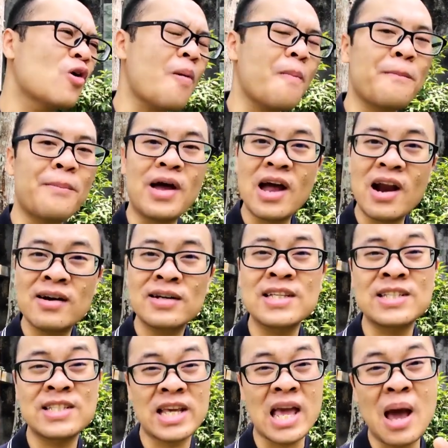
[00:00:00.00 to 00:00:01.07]
compare
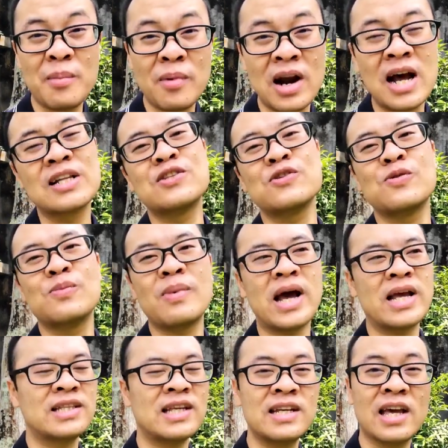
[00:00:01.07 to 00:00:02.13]
this camera to
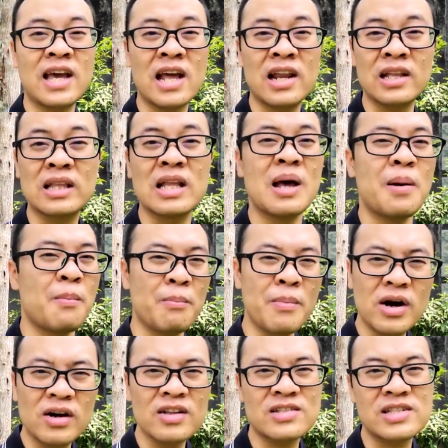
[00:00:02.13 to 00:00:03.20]
my dedicated
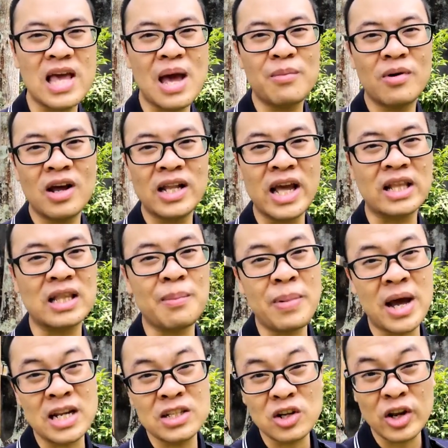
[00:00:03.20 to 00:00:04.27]
mirrorless camera like the
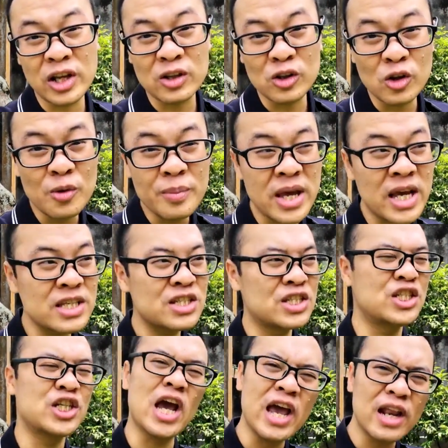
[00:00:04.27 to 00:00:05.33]
Panasonic Lumix
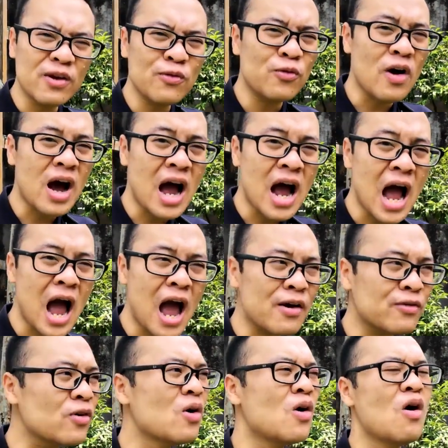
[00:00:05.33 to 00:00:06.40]

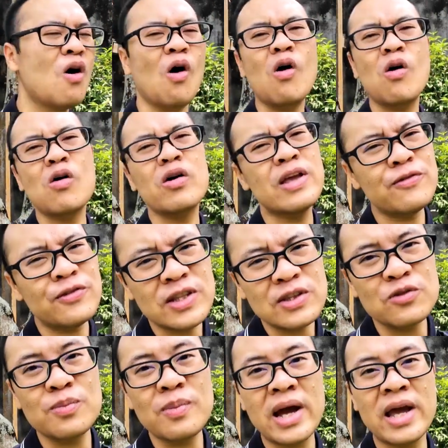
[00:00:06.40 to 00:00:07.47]
G85 or even
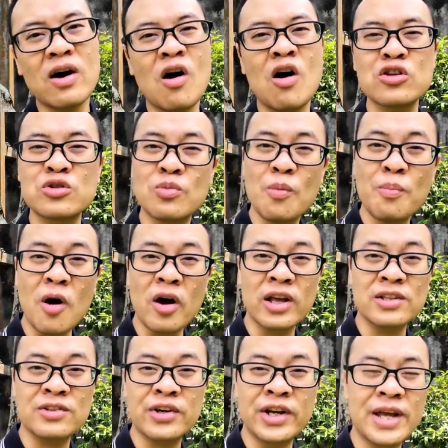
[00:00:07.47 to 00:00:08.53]
to my Osmo
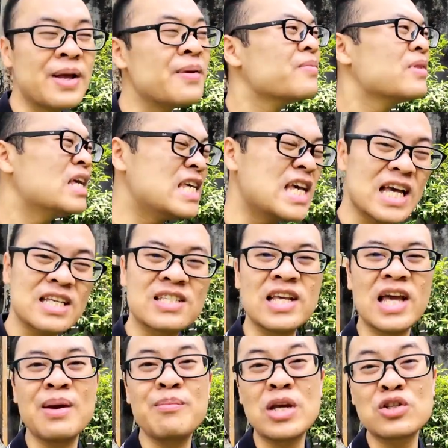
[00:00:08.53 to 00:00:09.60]
Pocket 3, yes,
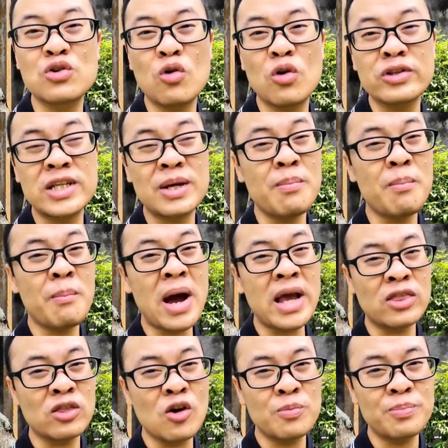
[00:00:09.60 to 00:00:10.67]
the image quality
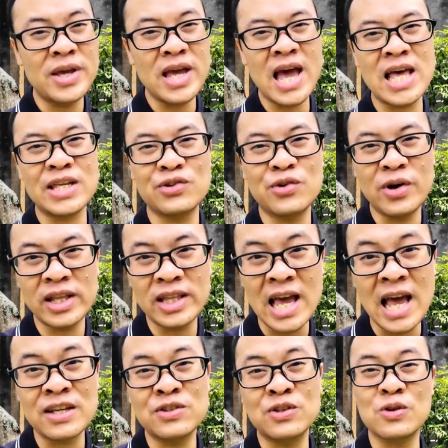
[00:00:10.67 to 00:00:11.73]
might not be as great
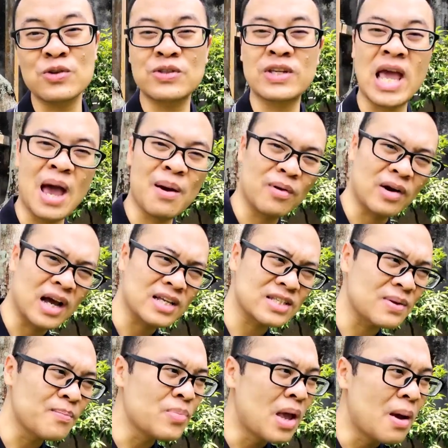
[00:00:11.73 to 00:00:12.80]
as those
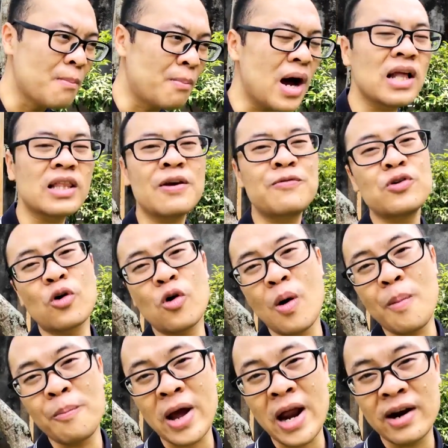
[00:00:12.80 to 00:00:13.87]
cameras. But if you
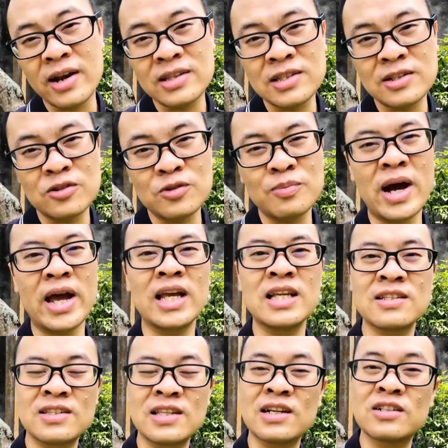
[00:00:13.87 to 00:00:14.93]
compare it to my
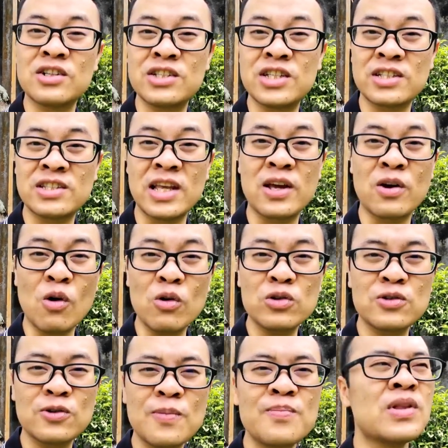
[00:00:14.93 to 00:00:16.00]
Insta360
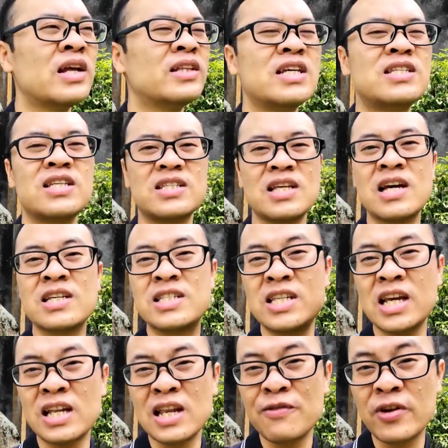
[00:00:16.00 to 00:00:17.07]
Go-To, this is a
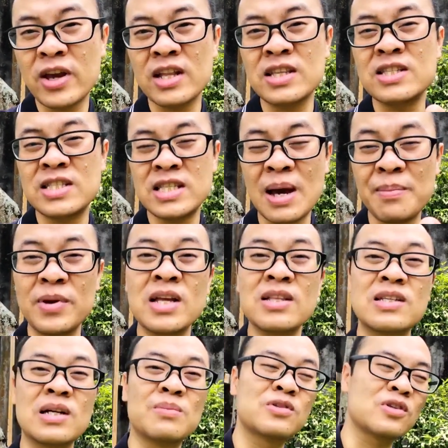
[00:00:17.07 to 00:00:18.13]
significant step in
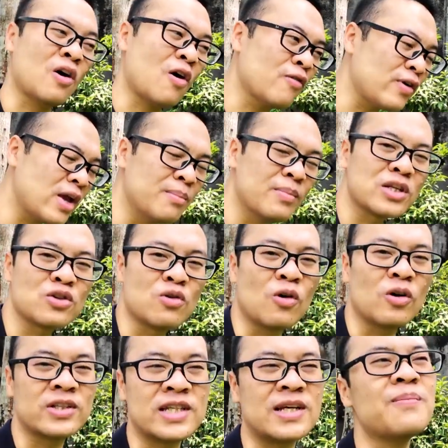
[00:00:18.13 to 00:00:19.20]
terms of image
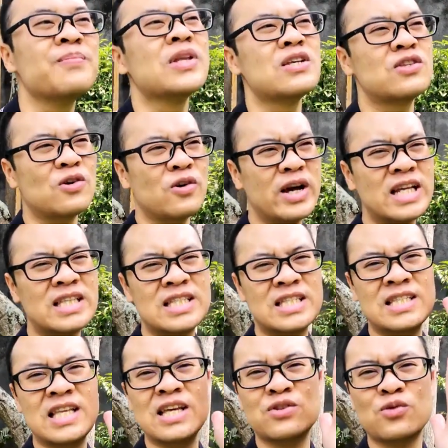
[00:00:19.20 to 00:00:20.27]
quality. So it
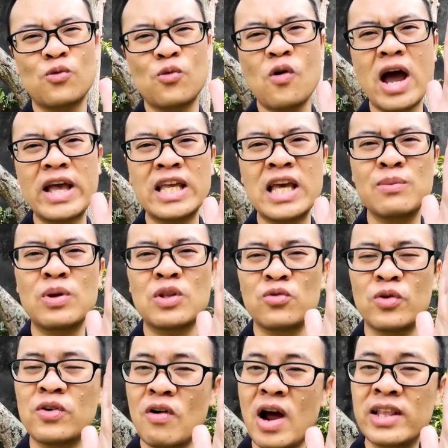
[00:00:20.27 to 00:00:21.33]
stays right in
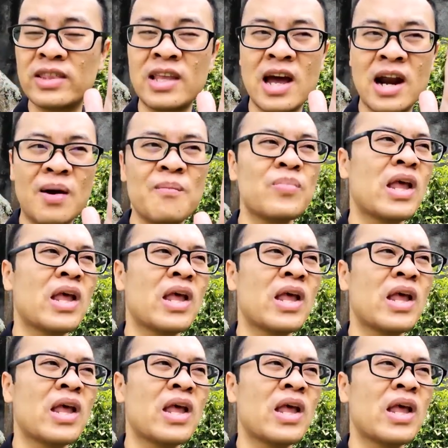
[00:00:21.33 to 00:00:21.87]
between right there.